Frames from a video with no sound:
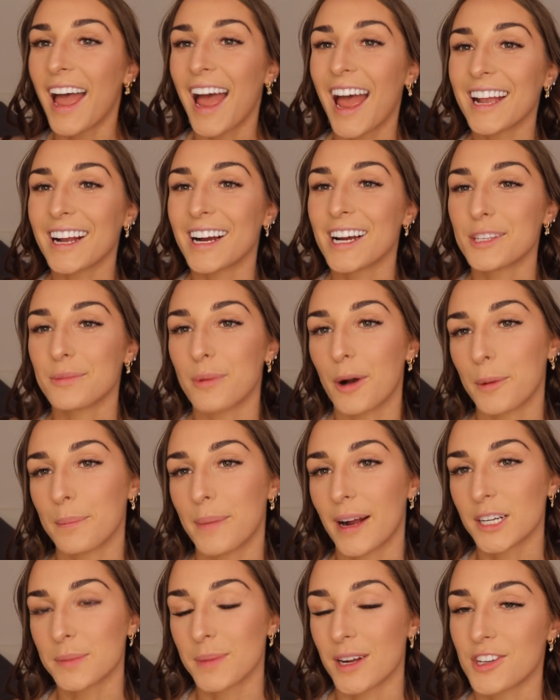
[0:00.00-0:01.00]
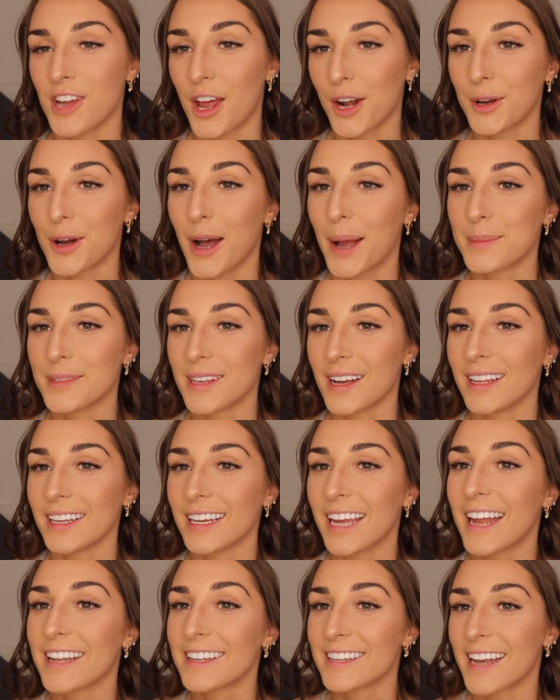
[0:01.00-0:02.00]
Hey guys, welcome back to my channel. I'm
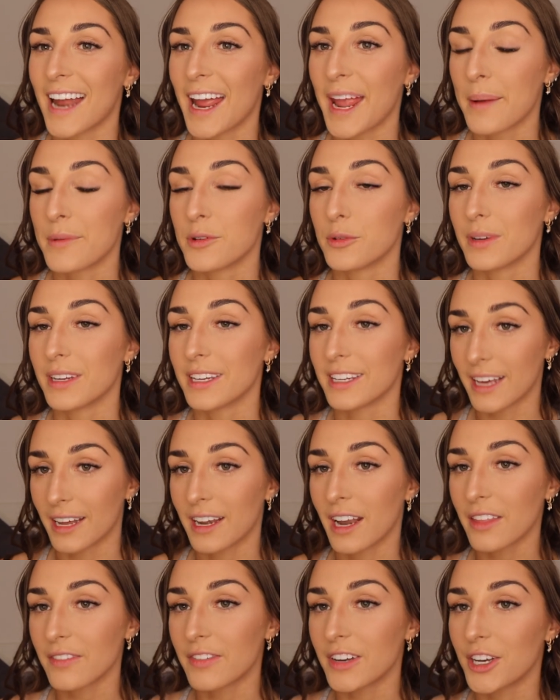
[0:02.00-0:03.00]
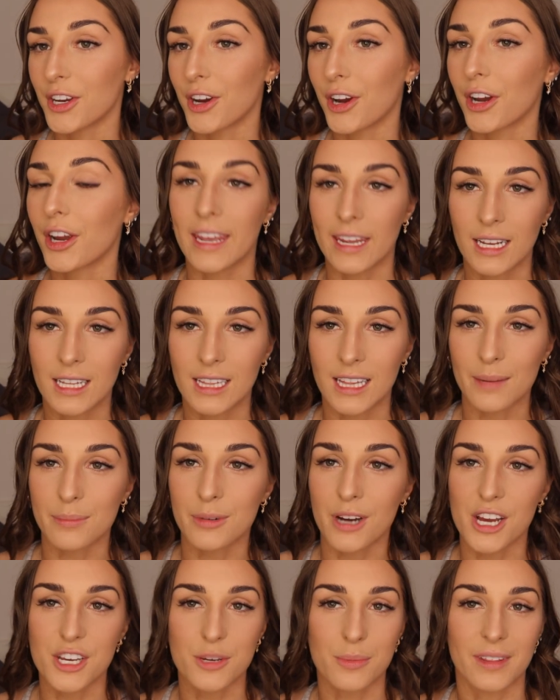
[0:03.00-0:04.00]
Zali and today I'm doing yet another video in
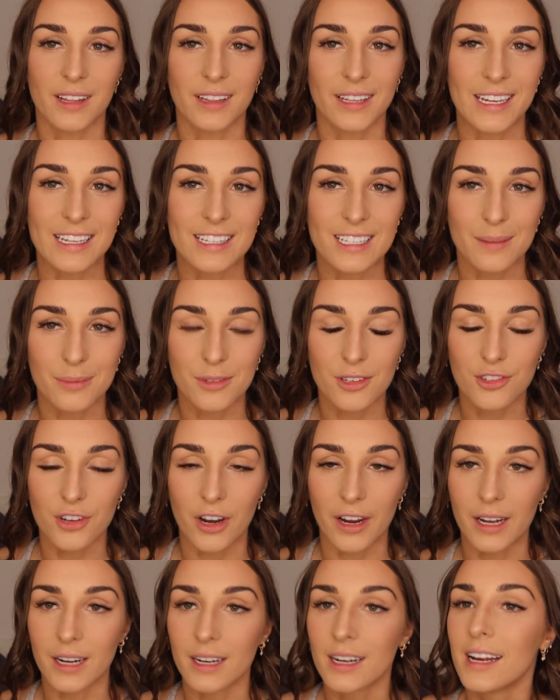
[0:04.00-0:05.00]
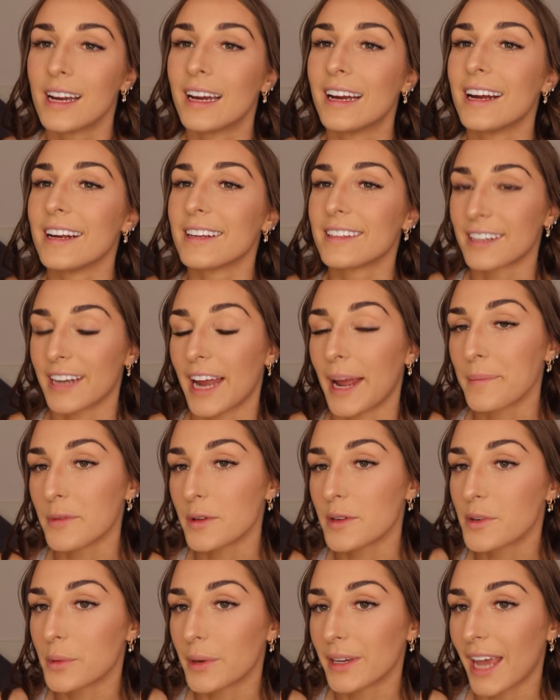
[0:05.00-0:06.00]
collaboration with Elite Supps Australia. Today I'm
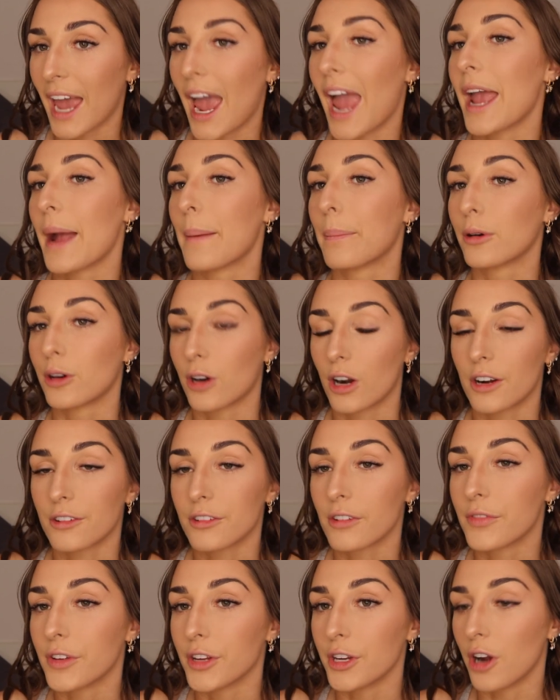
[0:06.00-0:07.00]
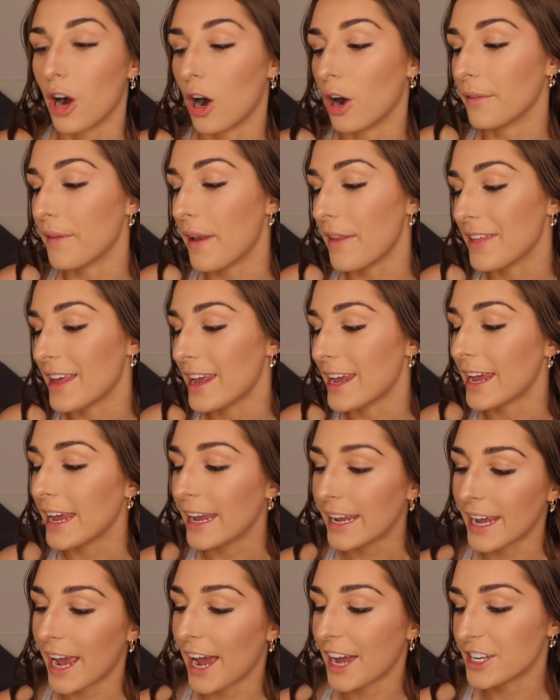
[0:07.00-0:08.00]
going to be doing a product review on
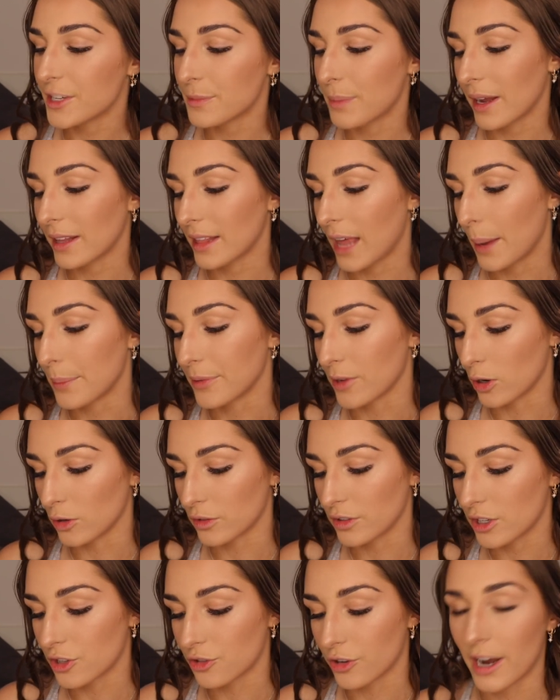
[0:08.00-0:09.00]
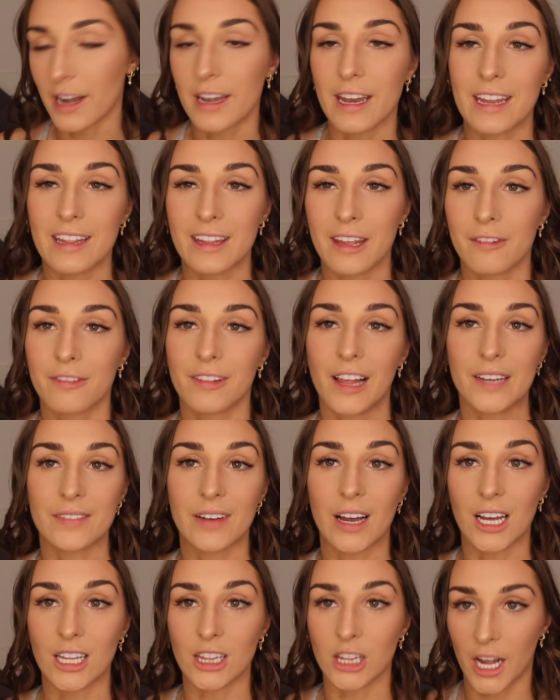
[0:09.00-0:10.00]
the EHP Labs Oxy Shred in the
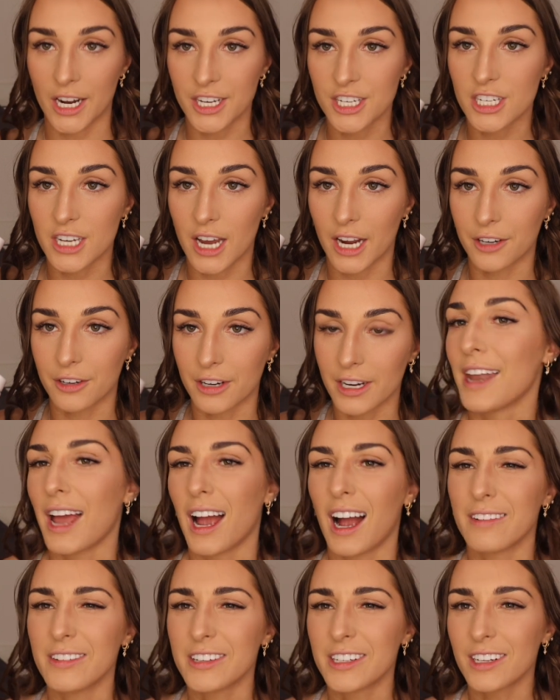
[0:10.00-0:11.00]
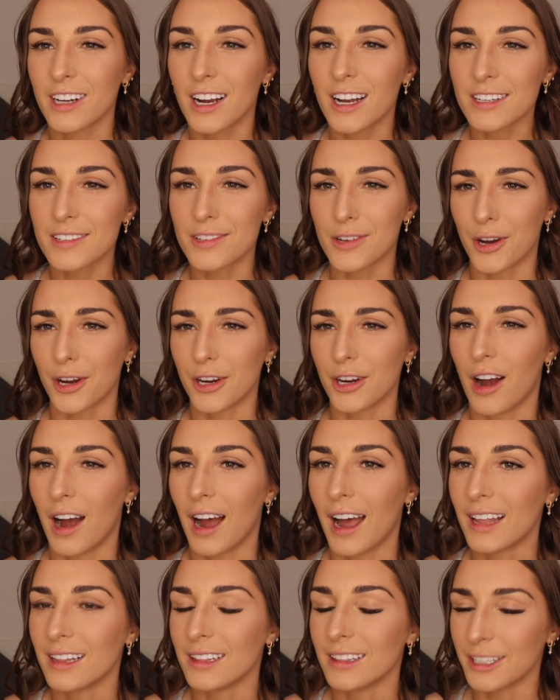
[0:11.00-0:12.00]
flavour Lychee Daiquiri. Now as you guys know,
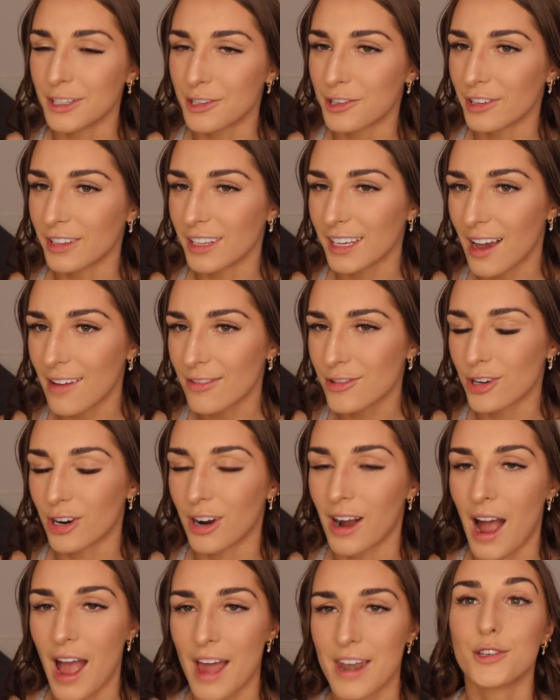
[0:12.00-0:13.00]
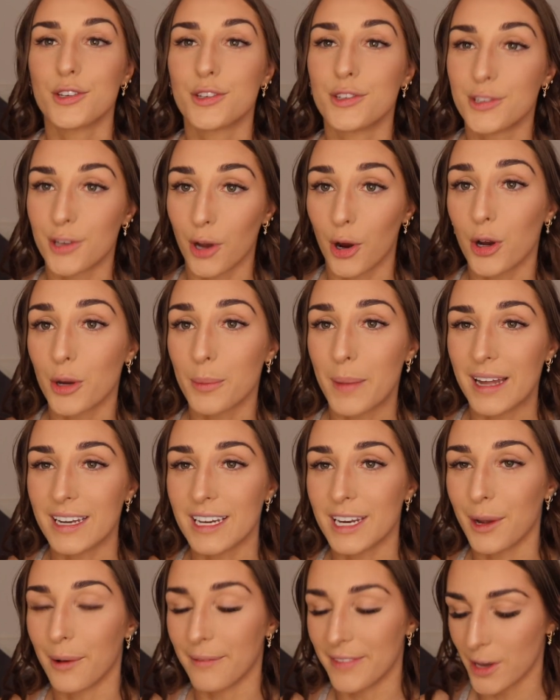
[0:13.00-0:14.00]
I literally have tried so
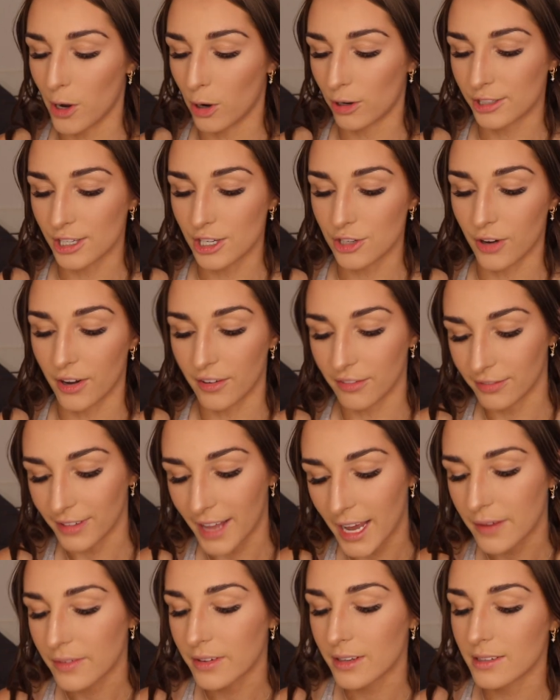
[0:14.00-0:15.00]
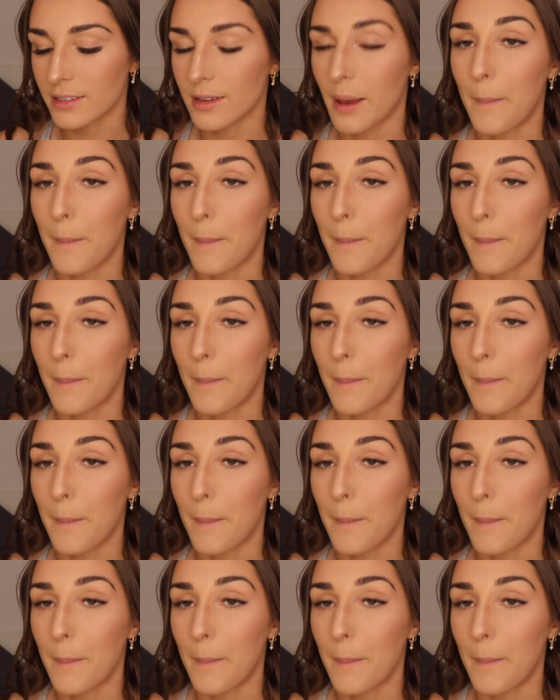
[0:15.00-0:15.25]
many of the Oxy Shred flavours,